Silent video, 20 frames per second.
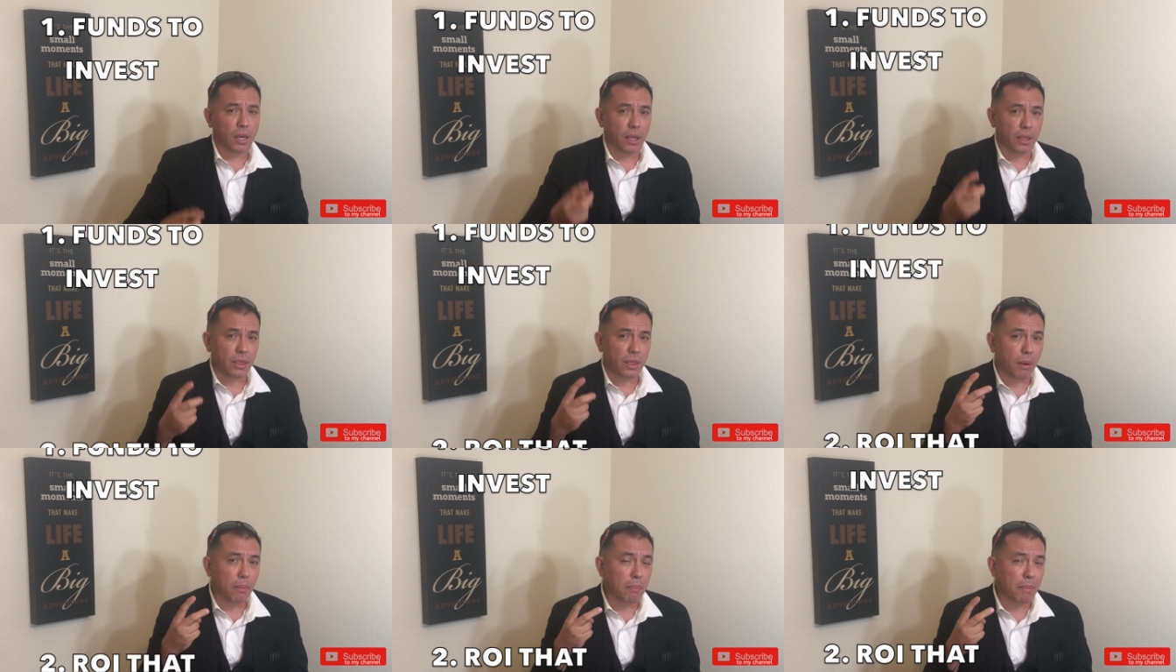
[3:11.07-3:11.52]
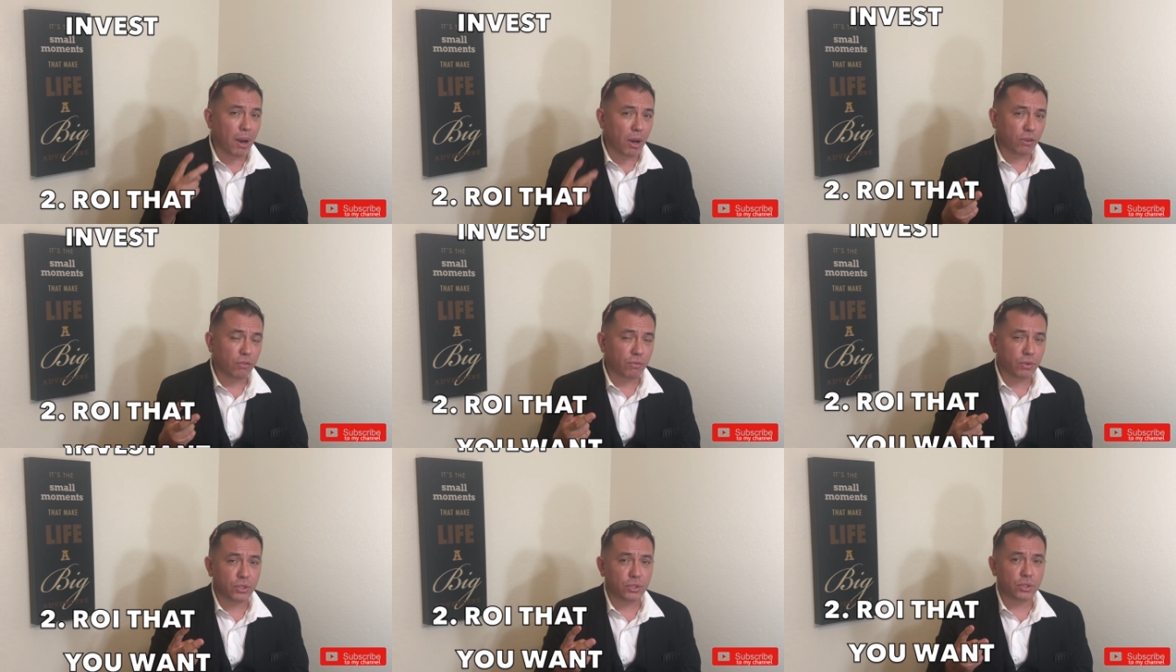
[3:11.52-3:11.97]
the amount
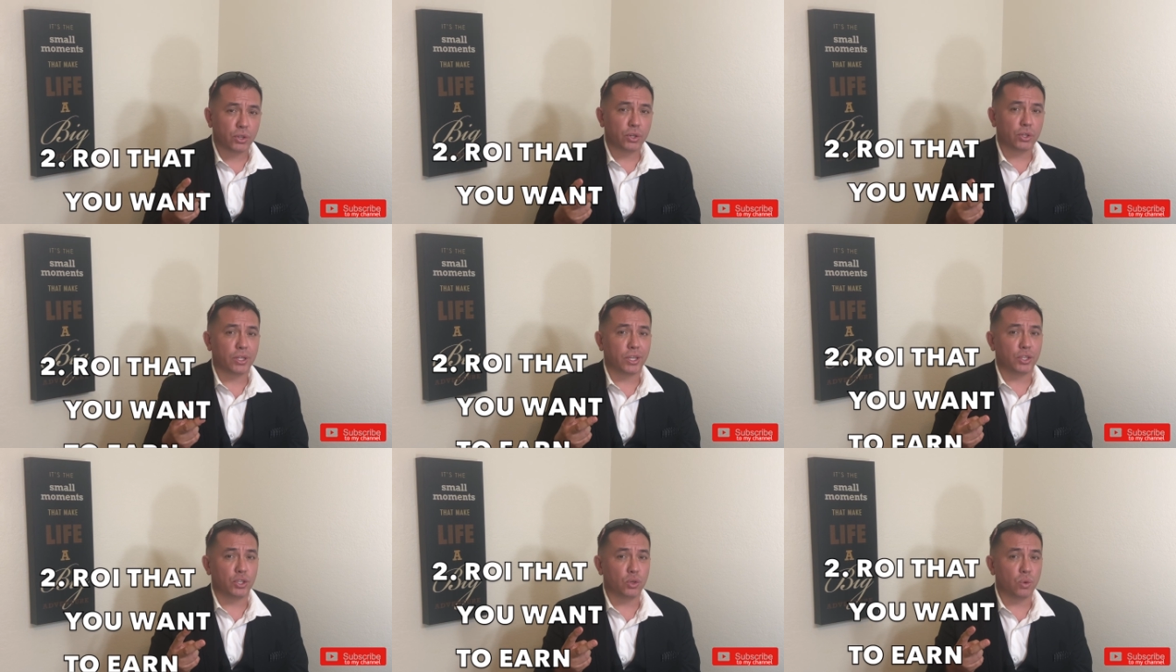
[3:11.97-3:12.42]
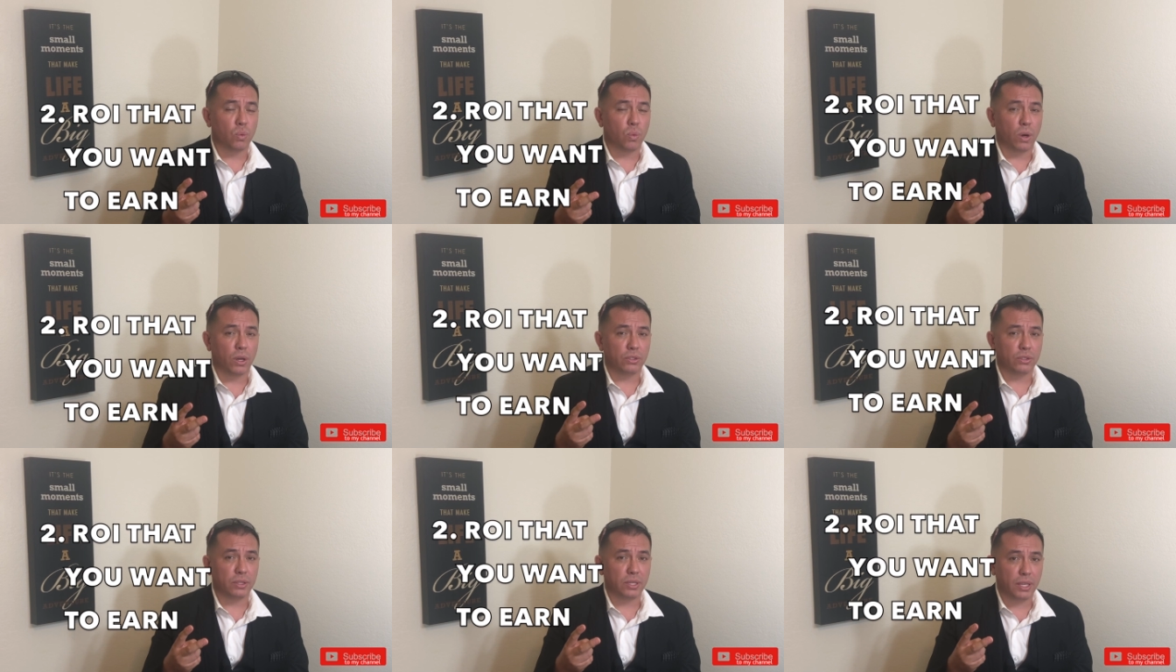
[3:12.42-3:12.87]
of return that you
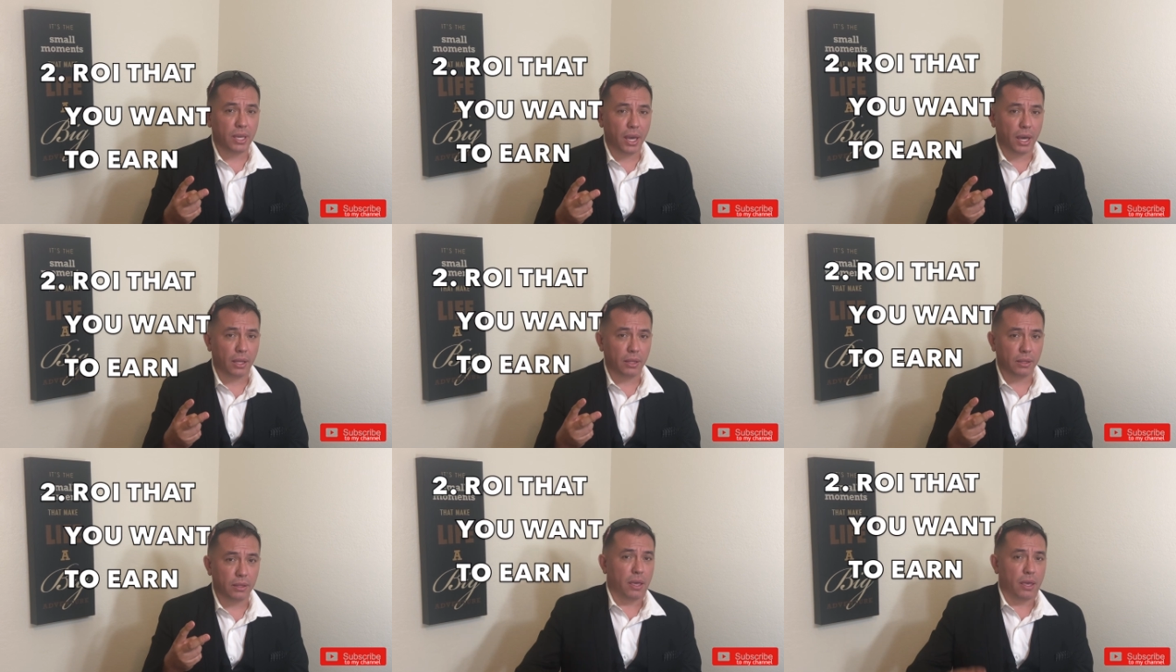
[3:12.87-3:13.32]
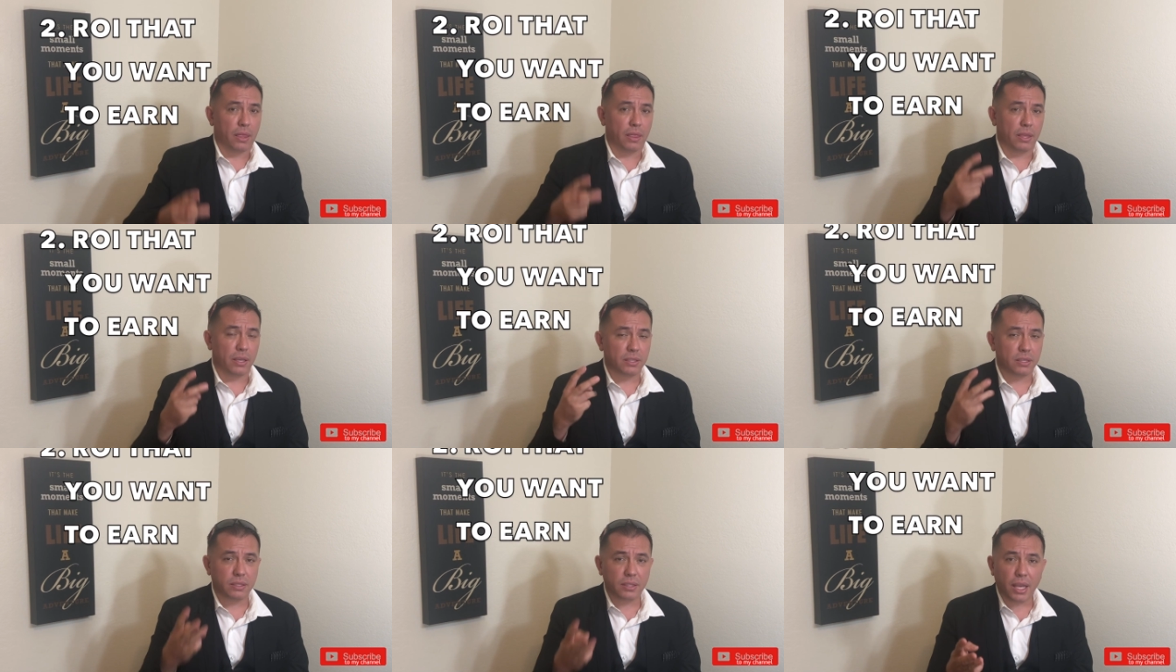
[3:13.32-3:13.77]
want to get, the
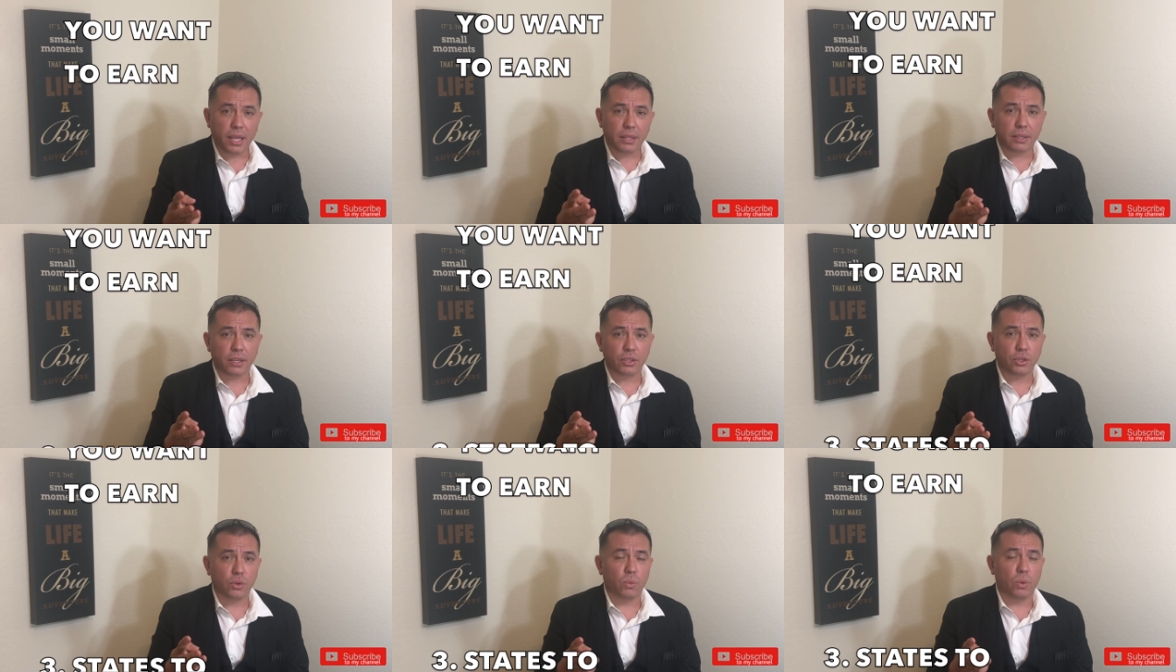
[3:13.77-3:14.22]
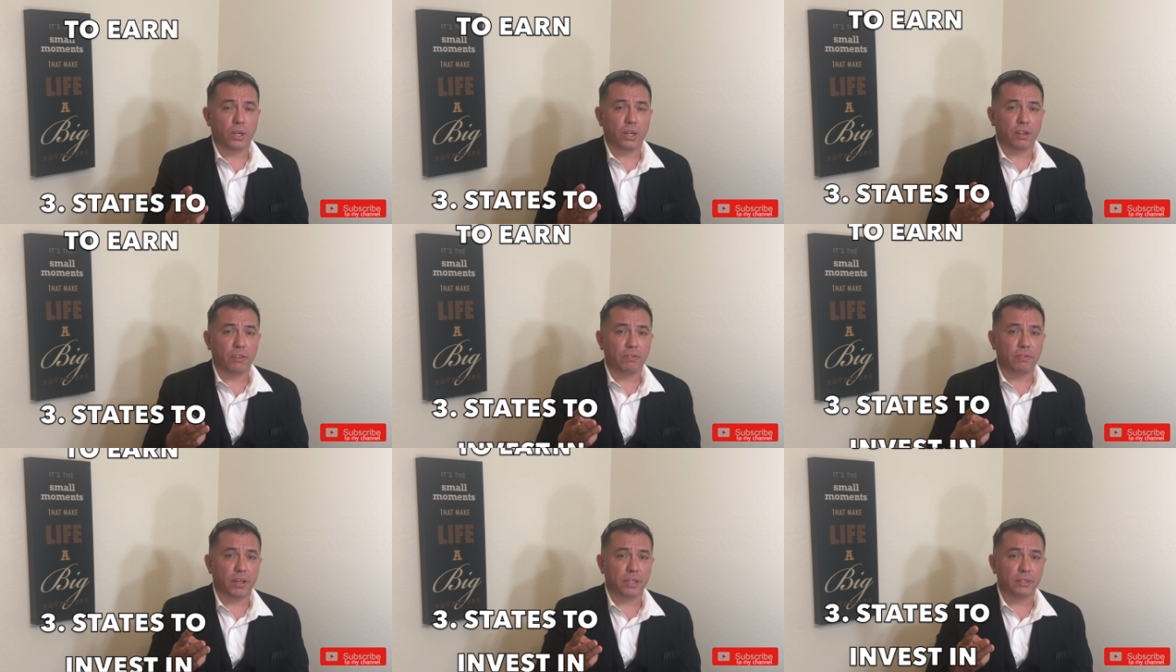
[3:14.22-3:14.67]
state that you want to
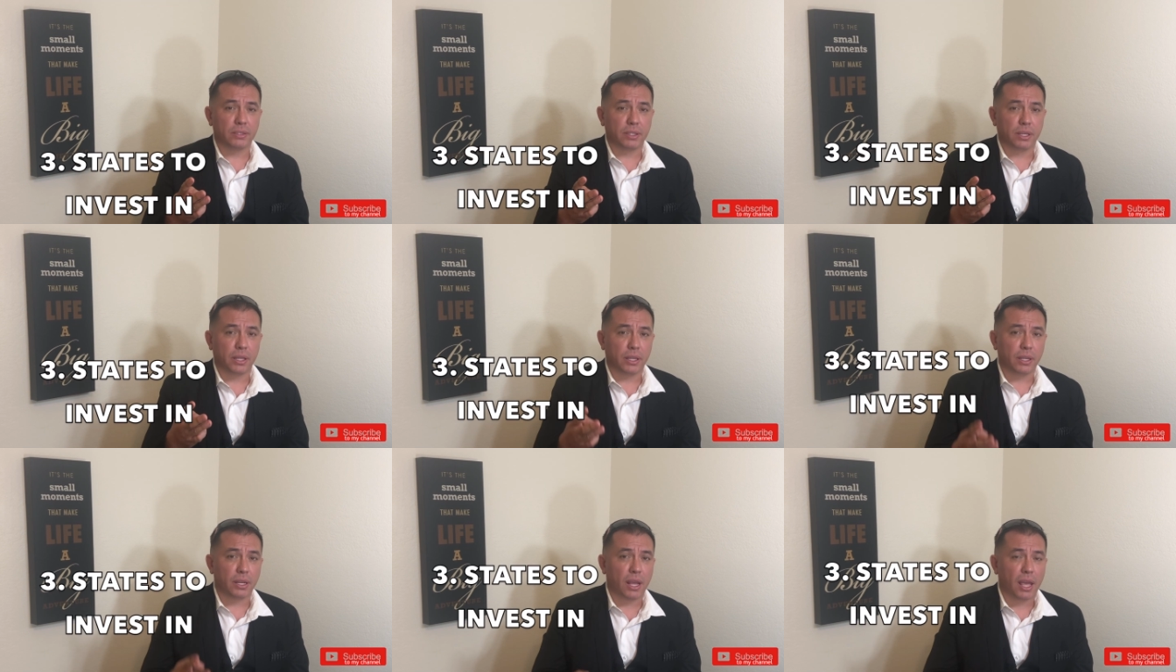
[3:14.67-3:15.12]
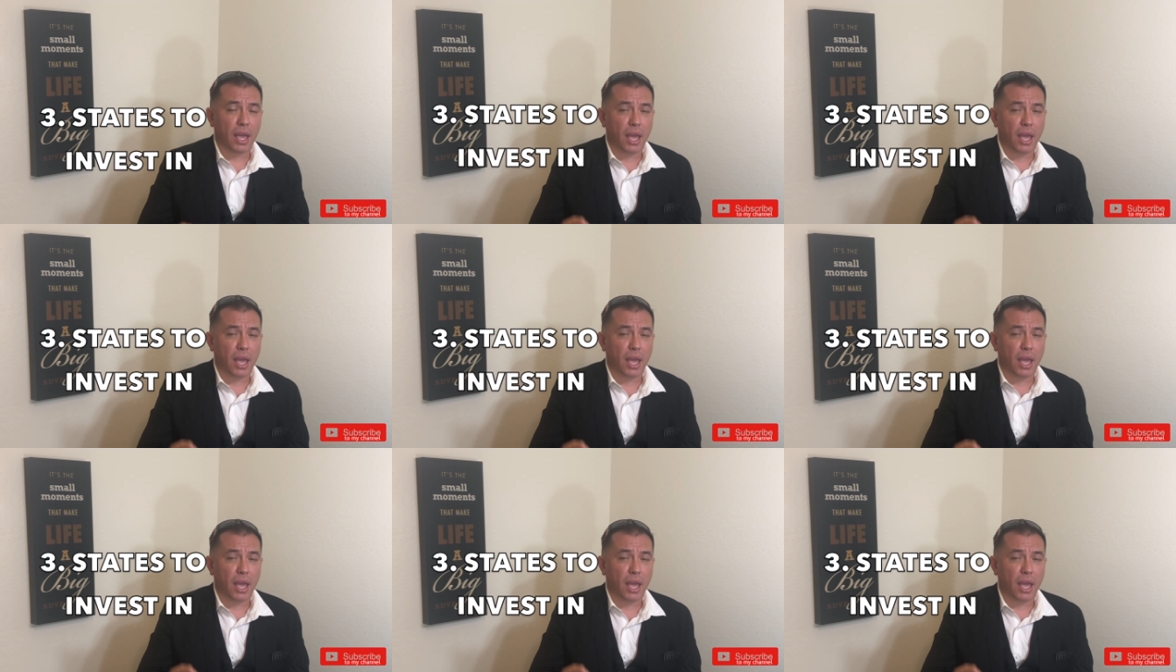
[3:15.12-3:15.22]
invest in,